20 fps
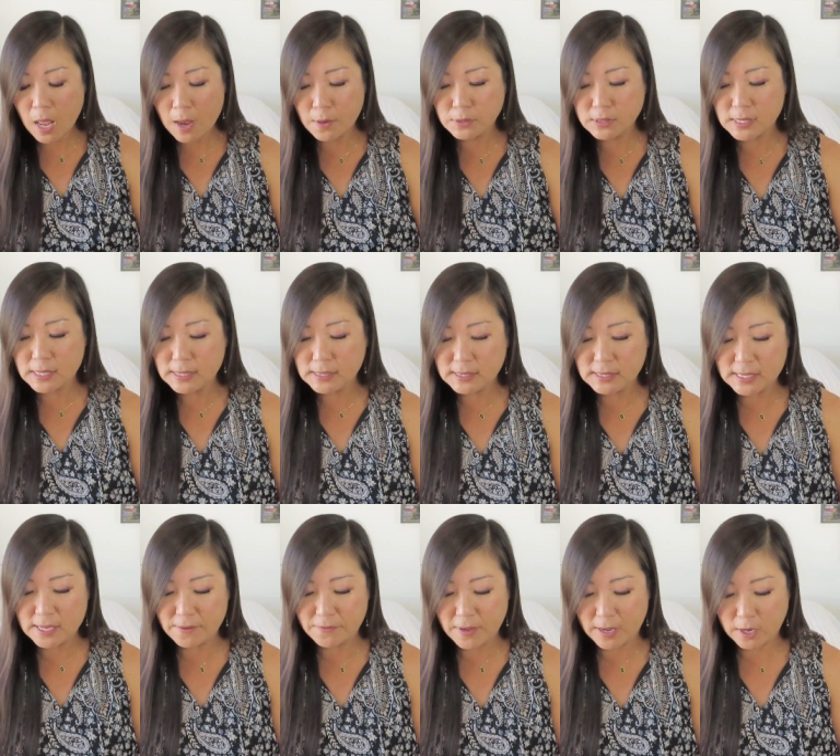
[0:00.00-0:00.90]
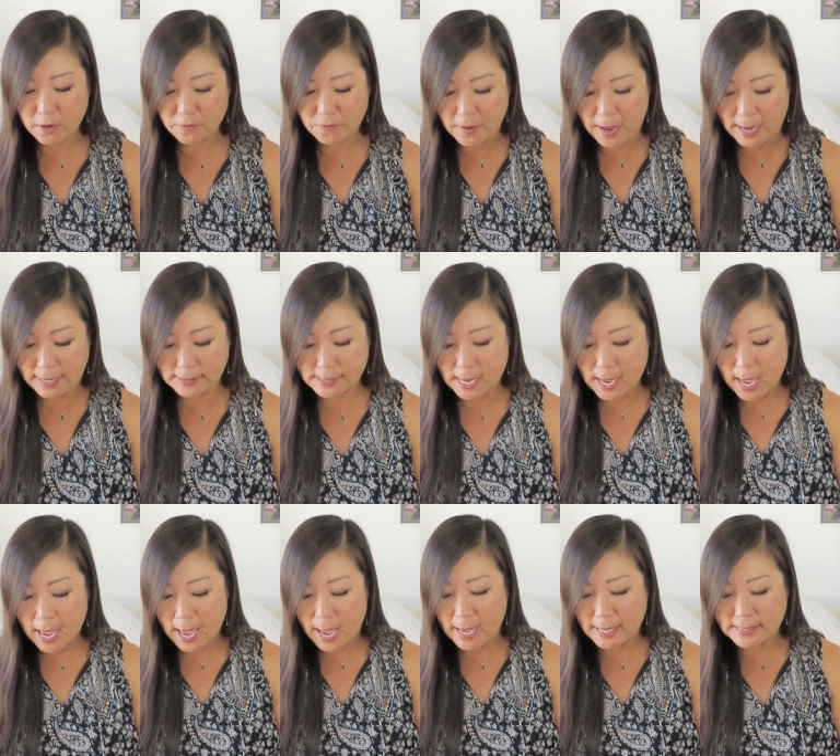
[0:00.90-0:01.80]
I was going to see if I could find
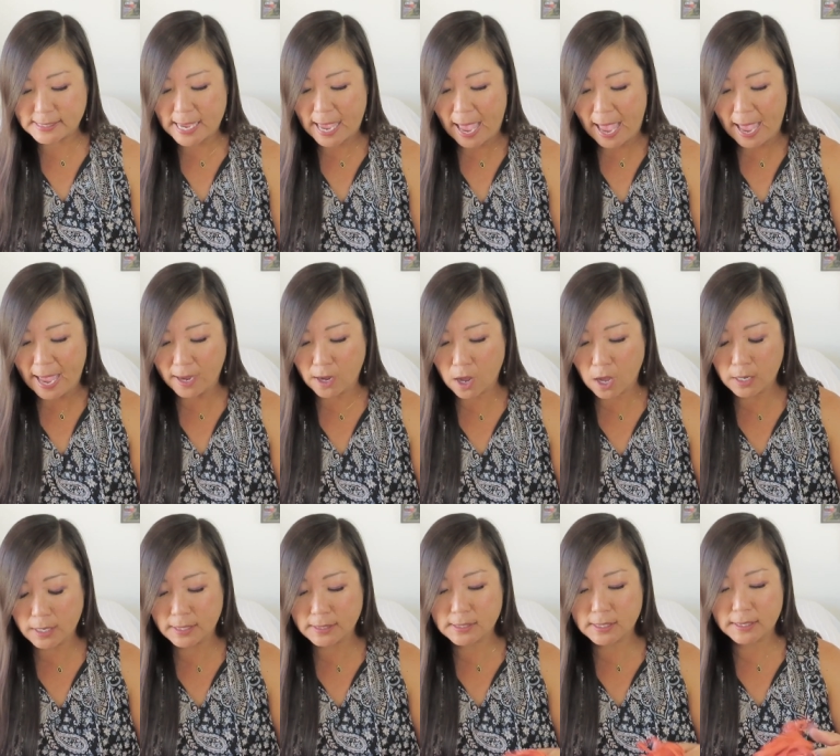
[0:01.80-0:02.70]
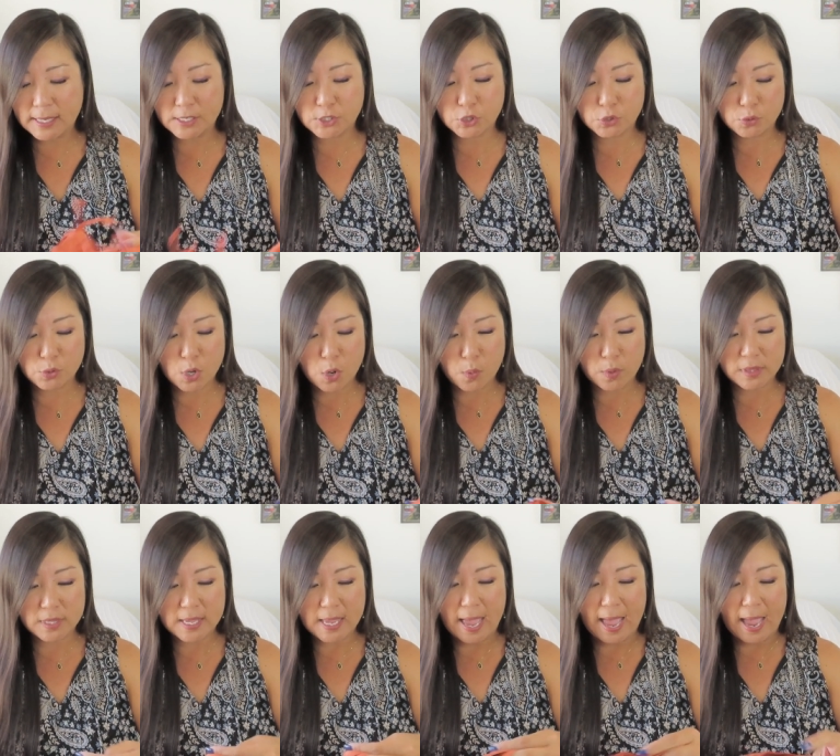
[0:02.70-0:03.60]
a tag on it to let you know
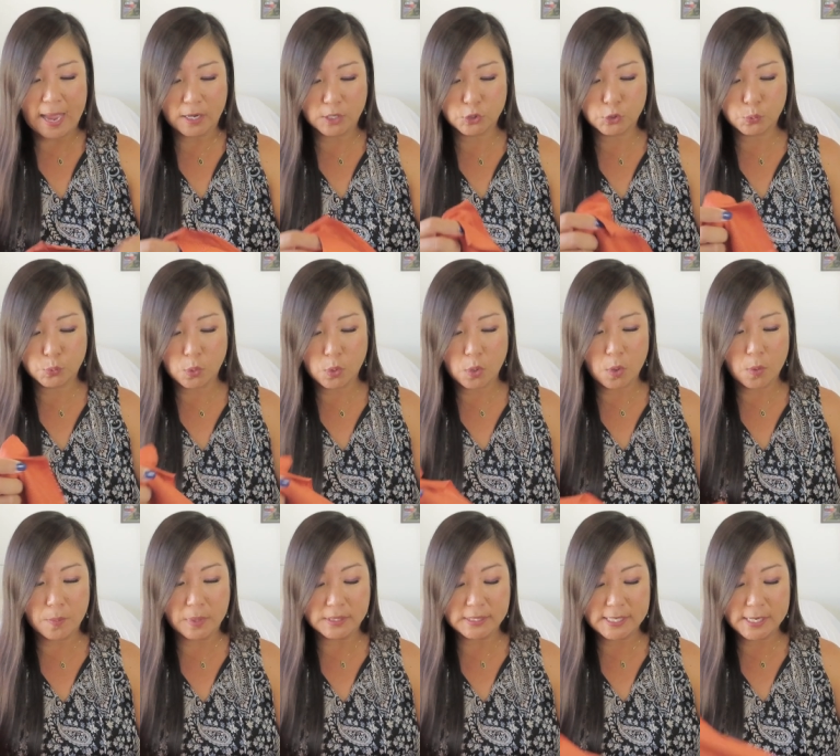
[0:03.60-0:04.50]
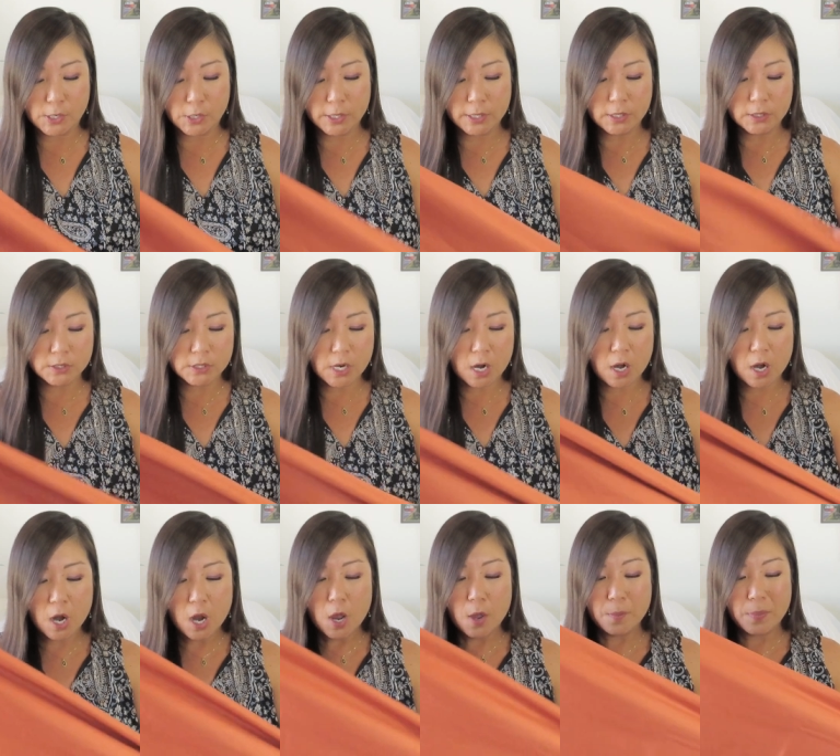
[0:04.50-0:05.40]
what the actual materials
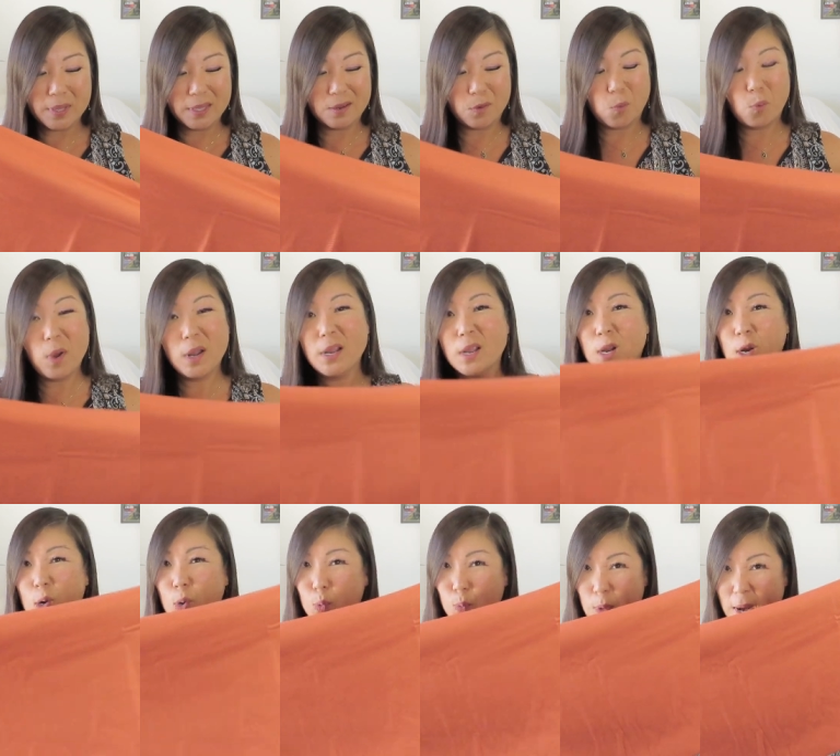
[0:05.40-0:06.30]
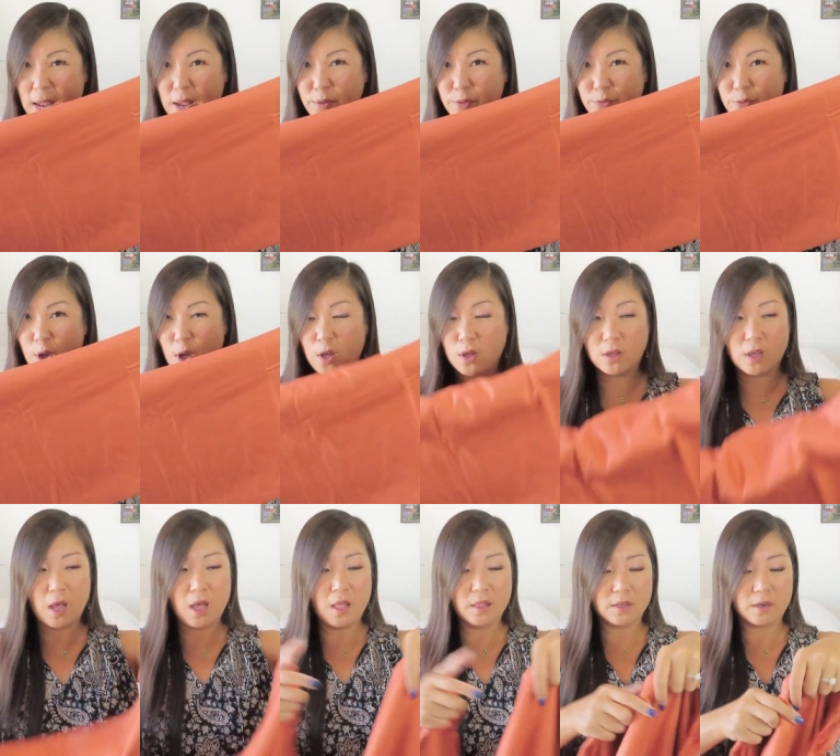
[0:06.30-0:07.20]
are, but what a great fall
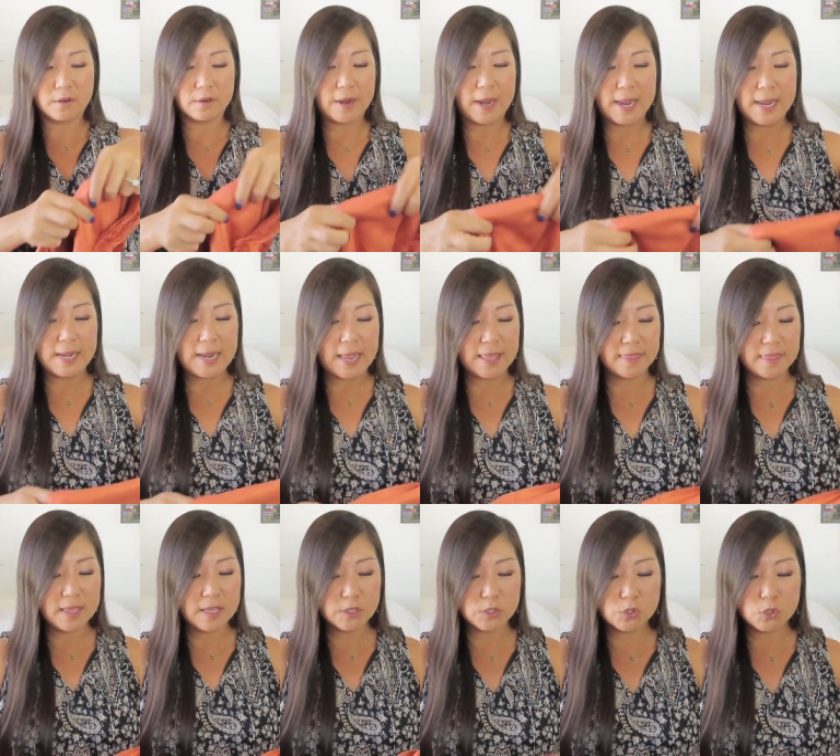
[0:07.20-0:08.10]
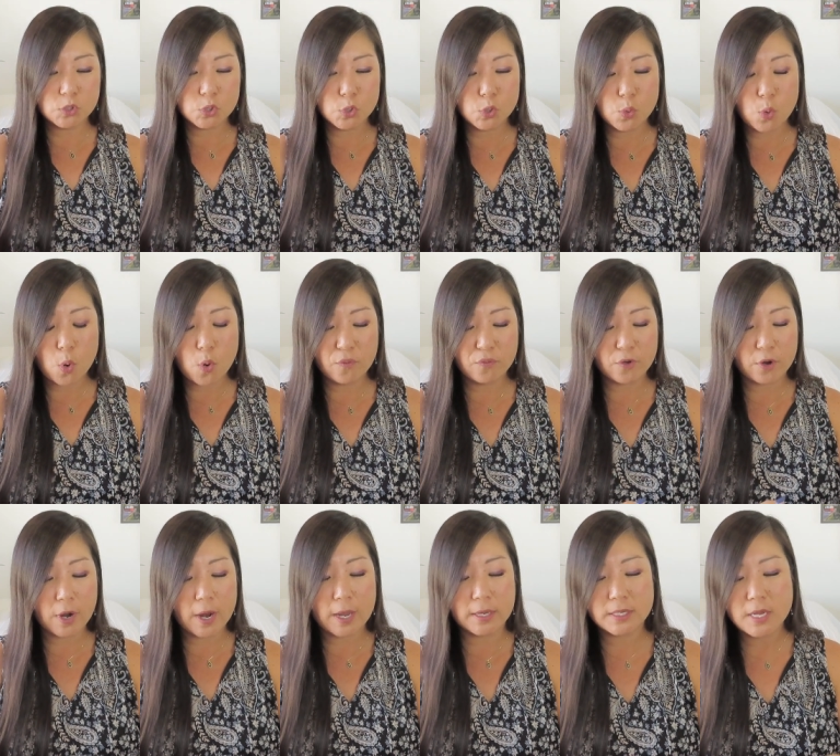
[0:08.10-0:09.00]
color, right? I think Sue
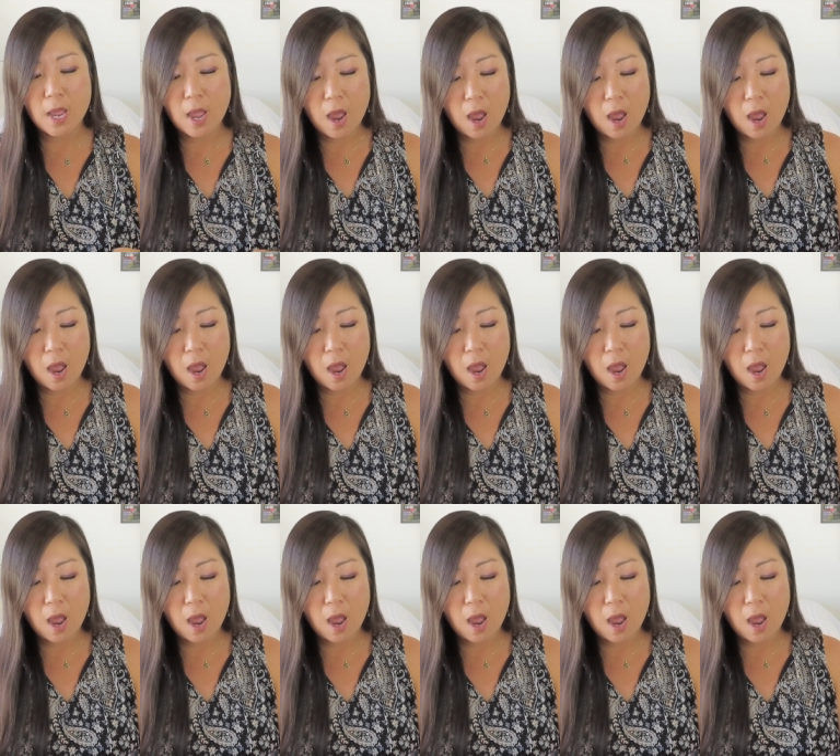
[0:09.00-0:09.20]
over at